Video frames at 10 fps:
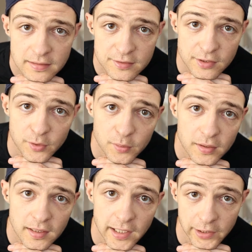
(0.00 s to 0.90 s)

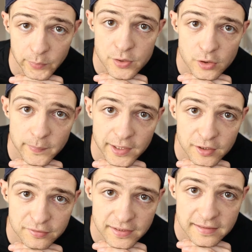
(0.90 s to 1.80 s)
So I'm going to enjoy my
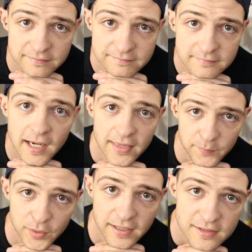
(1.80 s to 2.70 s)
coffee, and
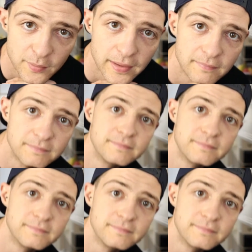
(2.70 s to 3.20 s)
then we'll get to it.